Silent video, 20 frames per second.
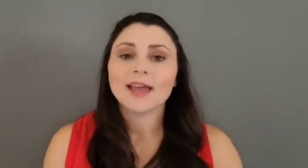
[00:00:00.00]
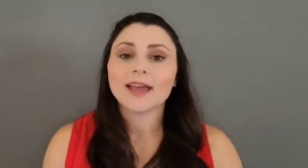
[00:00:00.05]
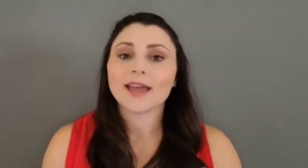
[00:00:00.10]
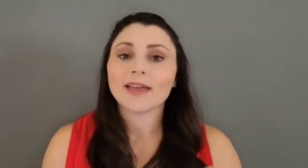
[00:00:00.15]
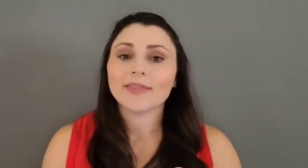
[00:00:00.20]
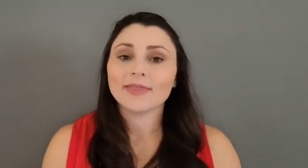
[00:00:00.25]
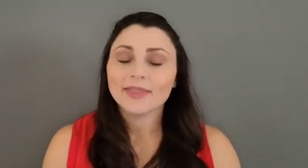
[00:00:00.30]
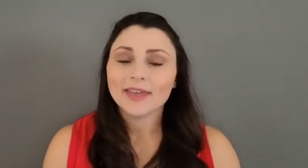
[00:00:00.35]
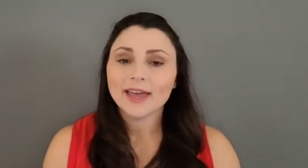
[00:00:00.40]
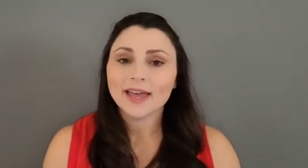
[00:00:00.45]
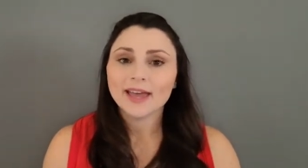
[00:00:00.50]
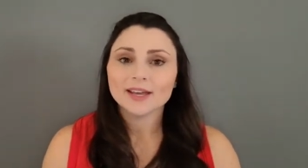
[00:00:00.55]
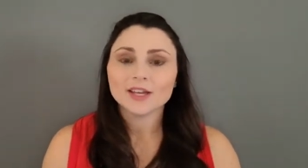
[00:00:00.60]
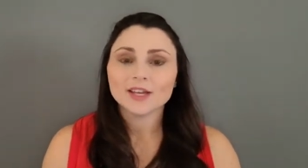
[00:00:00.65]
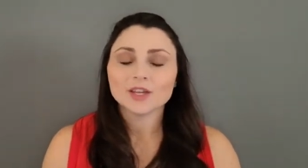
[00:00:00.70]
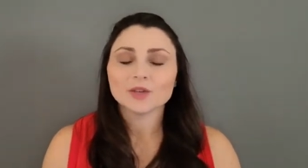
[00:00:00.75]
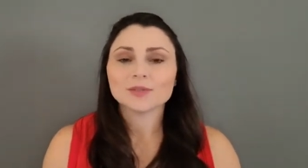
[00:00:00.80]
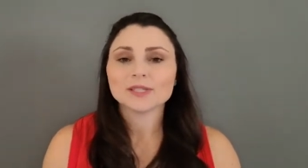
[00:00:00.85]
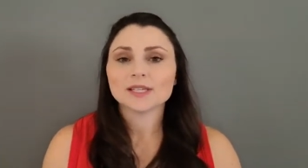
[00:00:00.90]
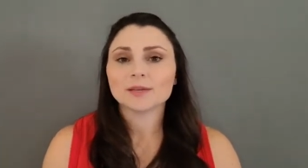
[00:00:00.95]
And
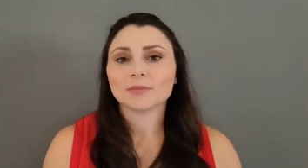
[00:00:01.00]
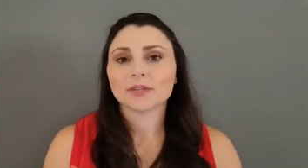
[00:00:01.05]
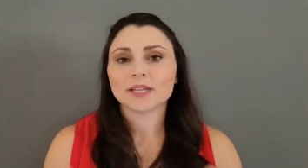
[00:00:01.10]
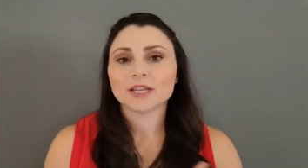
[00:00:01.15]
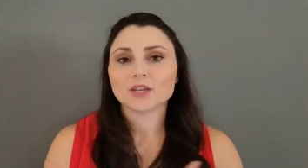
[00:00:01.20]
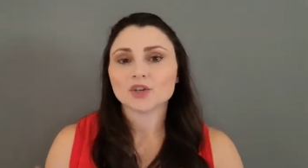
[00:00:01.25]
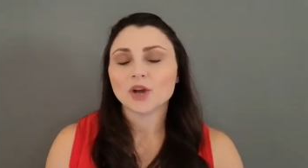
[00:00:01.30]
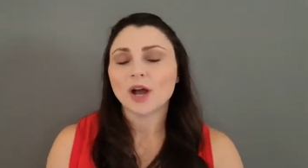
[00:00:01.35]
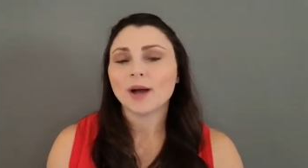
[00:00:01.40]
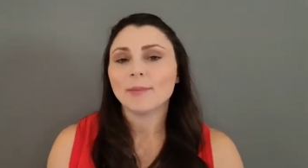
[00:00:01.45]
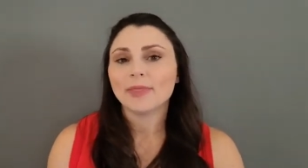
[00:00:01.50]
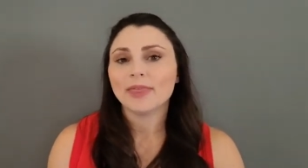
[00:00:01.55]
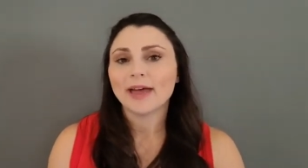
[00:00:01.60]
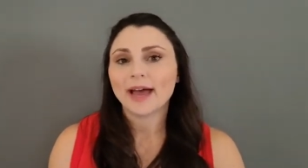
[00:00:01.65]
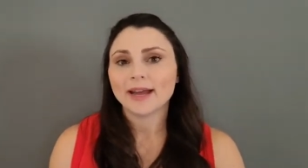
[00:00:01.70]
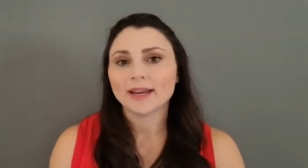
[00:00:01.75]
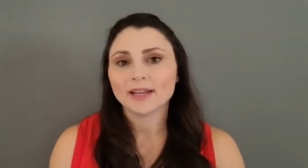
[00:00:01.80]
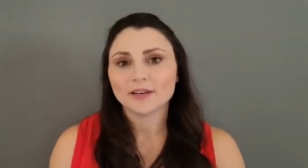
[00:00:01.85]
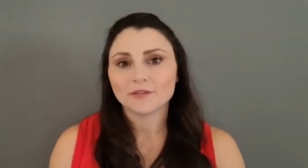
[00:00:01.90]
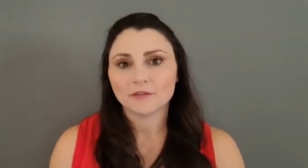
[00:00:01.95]
then you simply drop
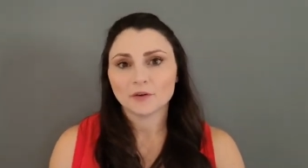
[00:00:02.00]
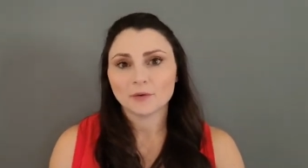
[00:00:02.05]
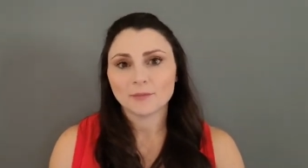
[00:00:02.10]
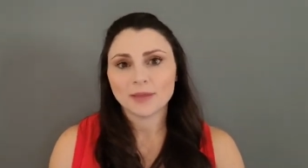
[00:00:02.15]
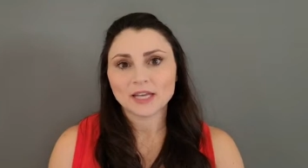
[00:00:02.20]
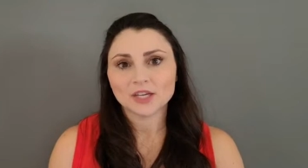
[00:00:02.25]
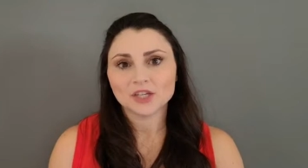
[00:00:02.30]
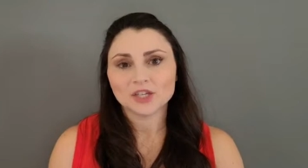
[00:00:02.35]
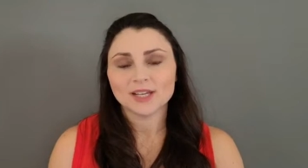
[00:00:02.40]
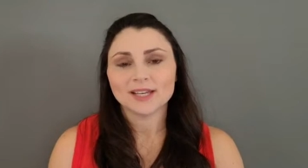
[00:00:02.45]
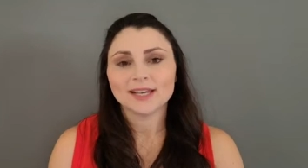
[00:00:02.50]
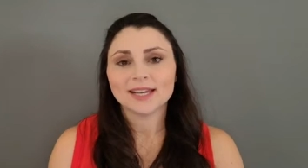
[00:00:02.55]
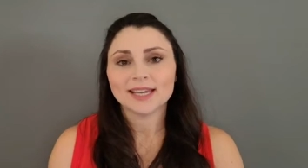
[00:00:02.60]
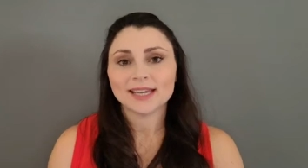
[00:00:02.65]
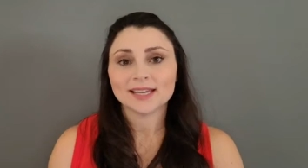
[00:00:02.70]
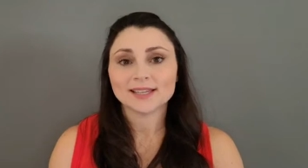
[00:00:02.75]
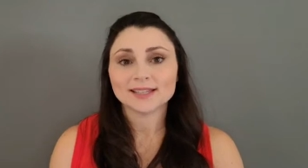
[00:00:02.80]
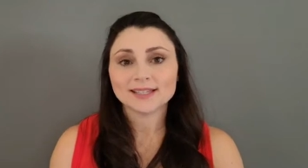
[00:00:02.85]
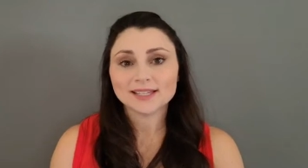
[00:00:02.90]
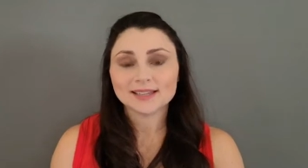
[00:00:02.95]
that information
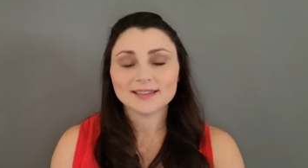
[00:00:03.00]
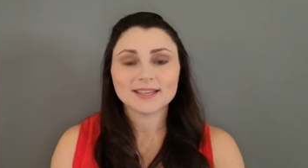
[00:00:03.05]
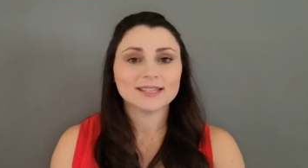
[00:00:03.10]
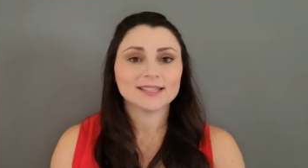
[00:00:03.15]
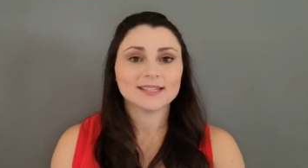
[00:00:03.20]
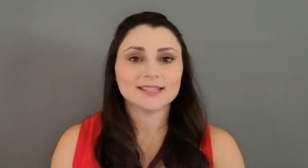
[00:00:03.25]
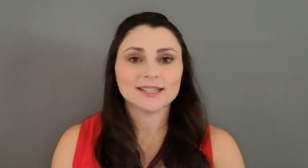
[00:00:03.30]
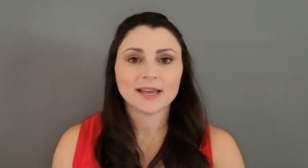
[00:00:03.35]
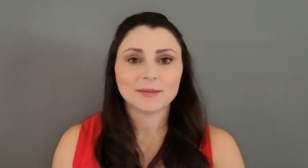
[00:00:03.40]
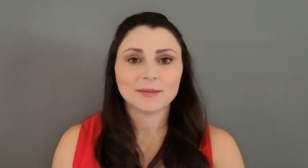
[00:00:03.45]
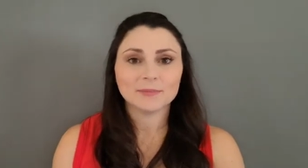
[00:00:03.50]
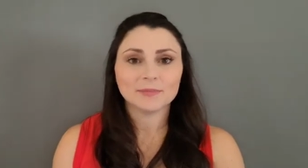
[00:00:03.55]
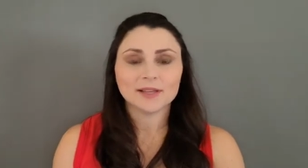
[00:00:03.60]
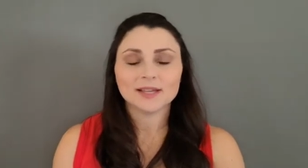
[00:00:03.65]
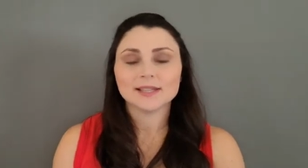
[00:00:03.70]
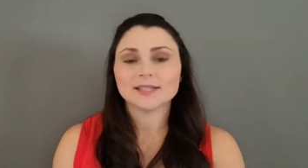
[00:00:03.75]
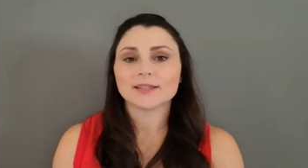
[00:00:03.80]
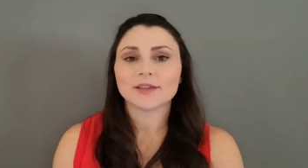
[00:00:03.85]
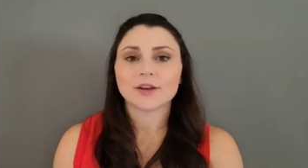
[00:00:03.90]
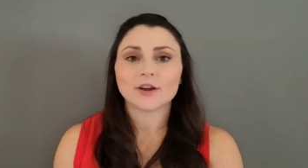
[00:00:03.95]
into these
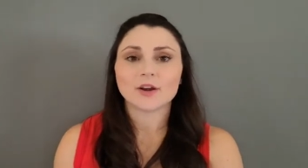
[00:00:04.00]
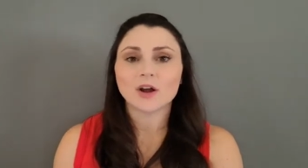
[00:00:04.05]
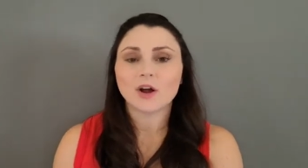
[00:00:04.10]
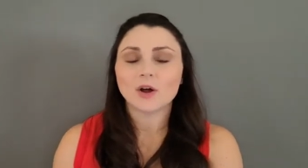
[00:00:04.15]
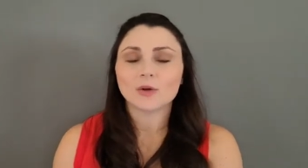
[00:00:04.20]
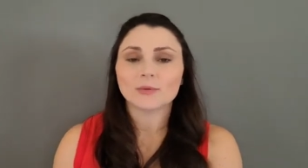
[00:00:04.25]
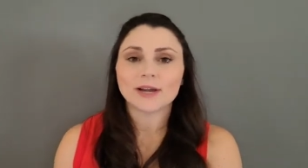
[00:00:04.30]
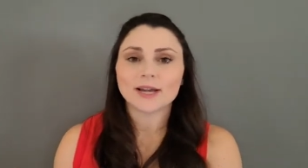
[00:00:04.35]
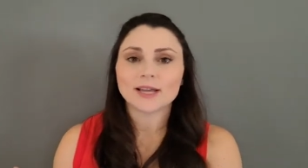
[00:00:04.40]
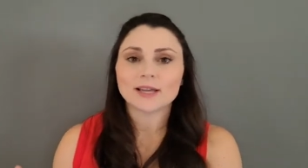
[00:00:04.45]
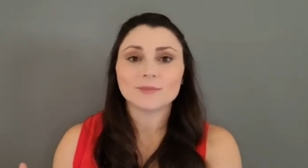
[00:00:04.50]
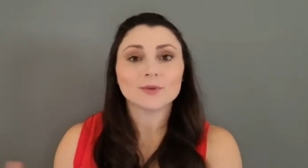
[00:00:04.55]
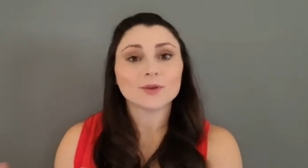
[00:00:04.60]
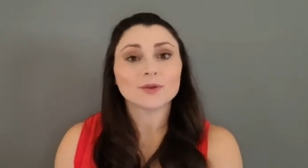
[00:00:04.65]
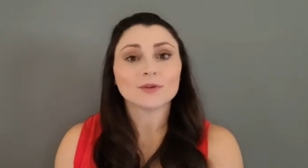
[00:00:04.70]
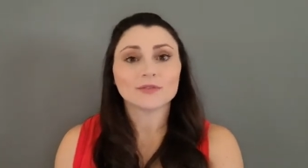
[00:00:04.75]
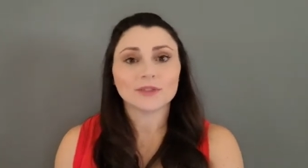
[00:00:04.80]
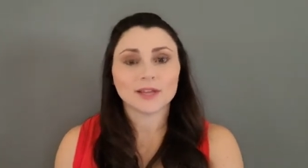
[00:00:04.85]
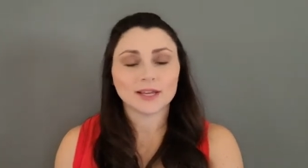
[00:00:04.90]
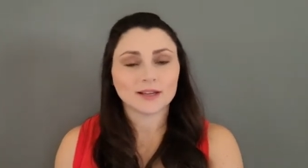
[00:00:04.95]
templates that are already
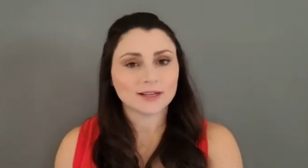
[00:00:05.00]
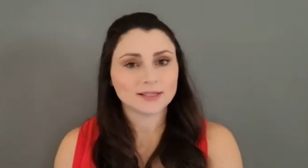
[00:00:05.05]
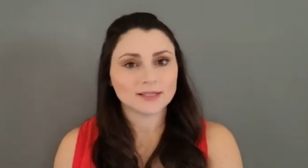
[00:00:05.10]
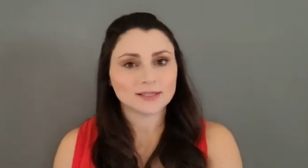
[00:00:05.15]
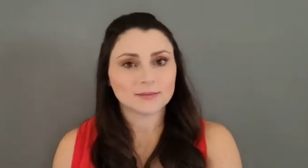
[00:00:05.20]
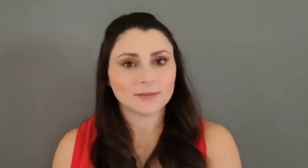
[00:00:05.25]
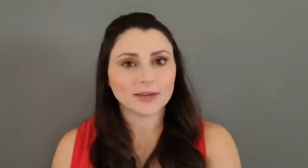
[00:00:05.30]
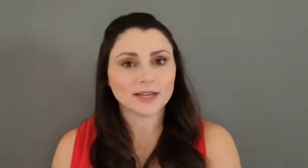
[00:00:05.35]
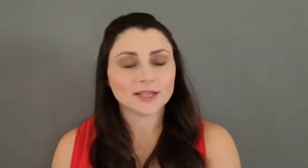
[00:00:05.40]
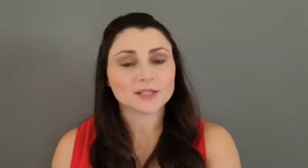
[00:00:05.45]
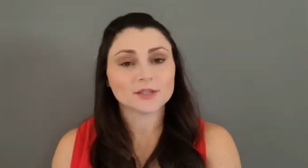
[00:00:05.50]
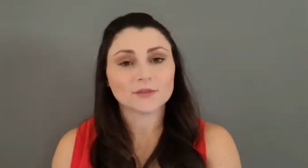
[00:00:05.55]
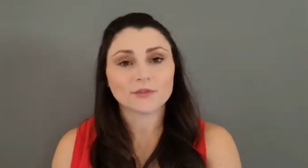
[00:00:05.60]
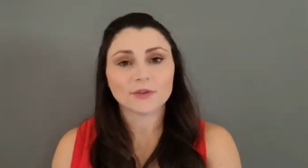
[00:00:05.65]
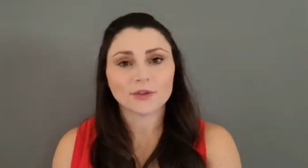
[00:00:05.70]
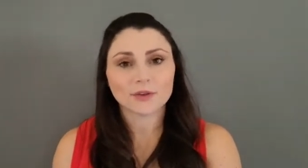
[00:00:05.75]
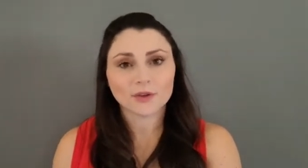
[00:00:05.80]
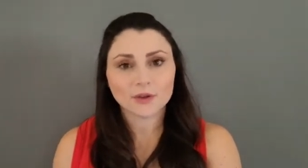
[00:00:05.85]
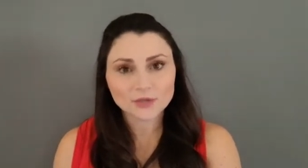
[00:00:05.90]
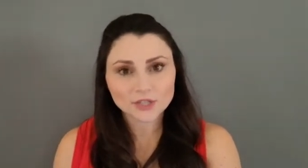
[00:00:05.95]
beautifully customized
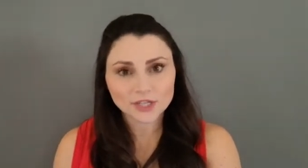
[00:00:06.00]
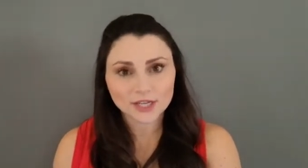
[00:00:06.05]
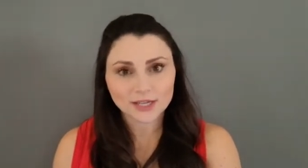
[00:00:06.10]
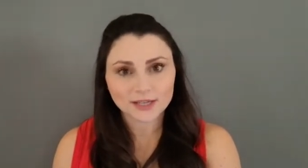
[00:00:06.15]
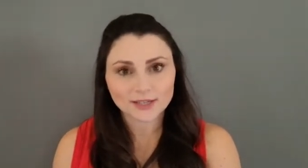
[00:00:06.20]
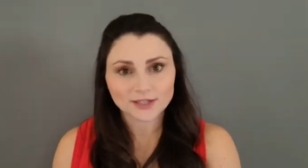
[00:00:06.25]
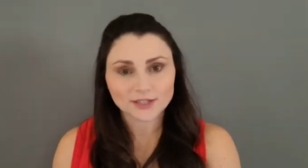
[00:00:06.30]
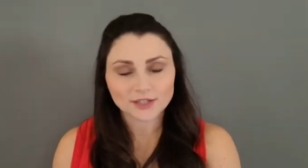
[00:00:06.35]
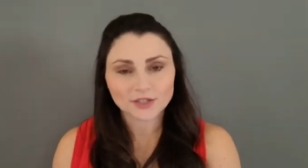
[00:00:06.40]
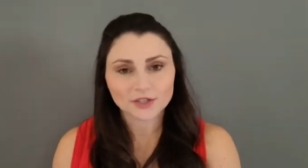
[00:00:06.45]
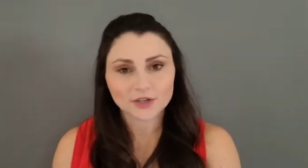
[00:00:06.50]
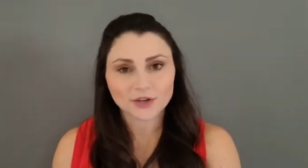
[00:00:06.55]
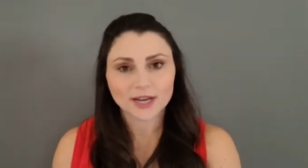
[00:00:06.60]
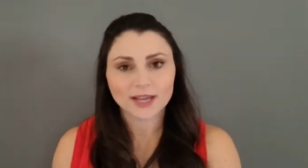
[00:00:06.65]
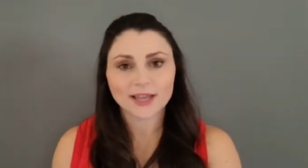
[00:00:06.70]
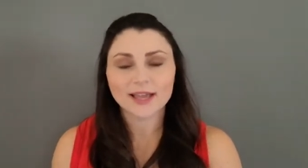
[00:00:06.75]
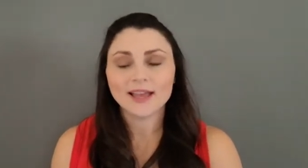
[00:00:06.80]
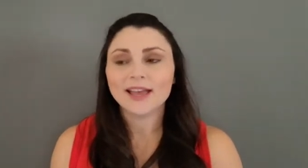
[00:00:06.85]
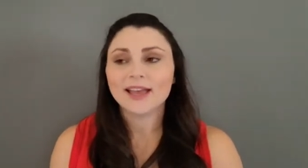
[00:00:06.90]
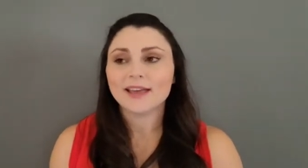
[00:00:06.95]
for the coaching
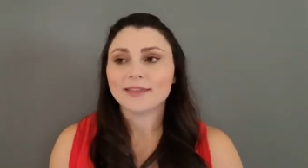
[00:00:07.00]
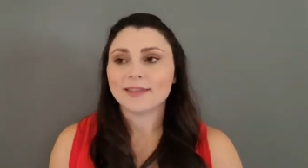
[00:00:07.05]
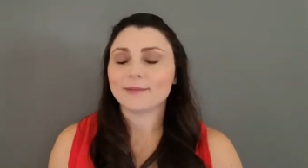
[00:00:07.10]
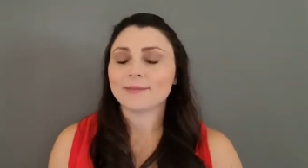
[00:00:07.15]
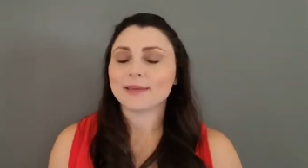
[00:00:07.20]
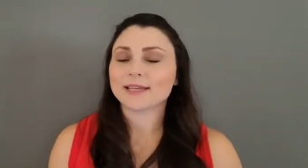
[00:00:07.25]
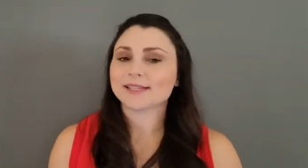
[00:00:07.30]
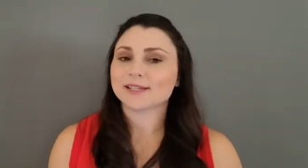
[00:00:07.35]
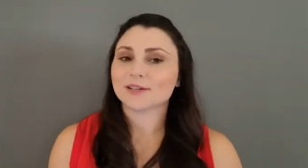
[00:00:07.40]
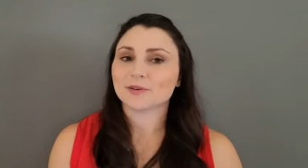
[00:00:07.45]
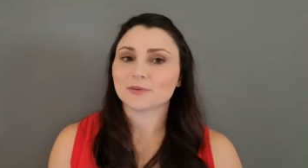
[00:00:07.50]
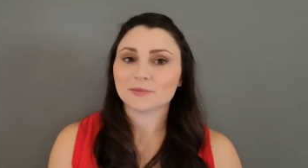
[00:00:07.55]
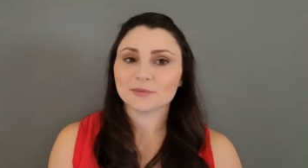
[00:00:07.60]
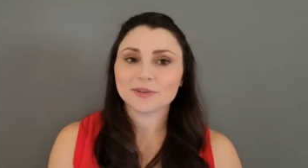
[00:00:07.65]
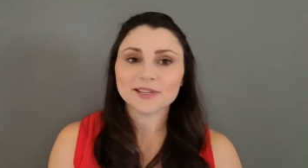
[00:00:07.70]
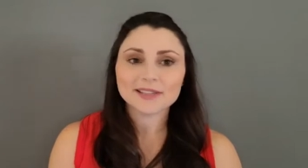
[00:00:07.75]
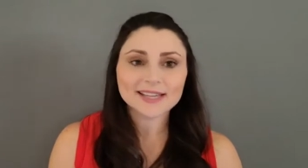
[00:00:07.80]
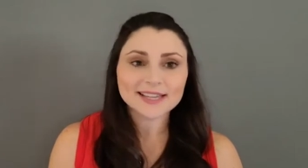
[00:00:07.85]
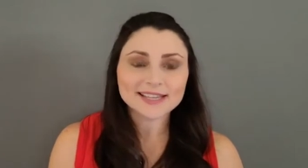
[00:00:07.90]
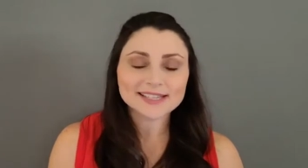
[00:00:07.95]
industry. That makes it
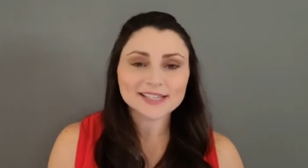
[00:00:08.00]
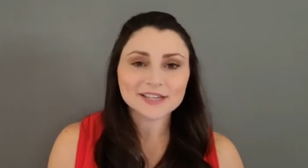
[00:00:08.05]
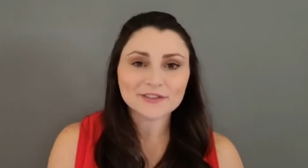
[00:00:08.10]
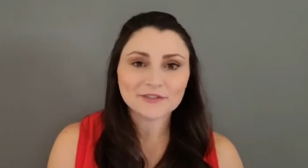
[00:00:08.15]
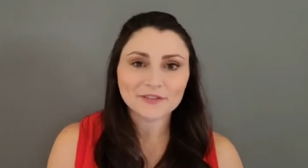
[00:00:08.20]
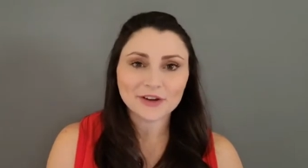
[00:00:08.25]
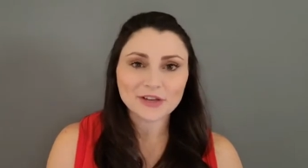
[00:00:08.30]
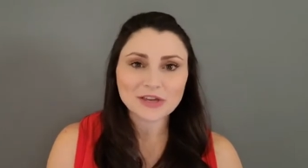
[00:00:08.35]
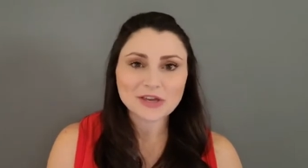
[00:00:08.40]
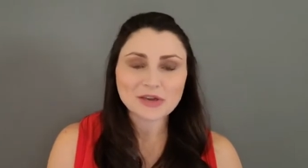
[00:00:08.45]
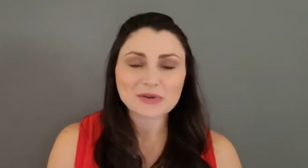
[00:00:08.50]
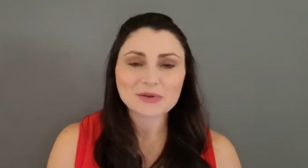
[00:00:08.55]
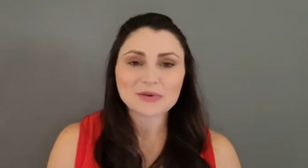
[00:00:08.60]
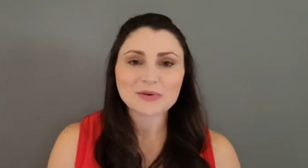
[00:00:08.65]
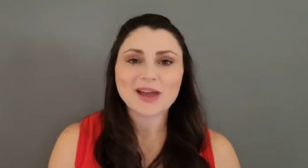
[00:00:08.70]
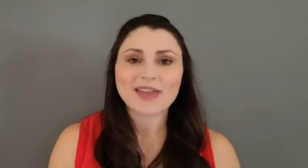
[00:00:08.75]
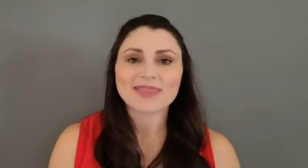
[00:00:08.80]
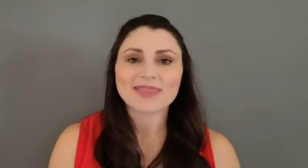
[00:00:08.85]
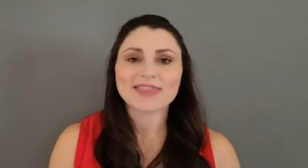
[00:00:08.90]
really easy for you.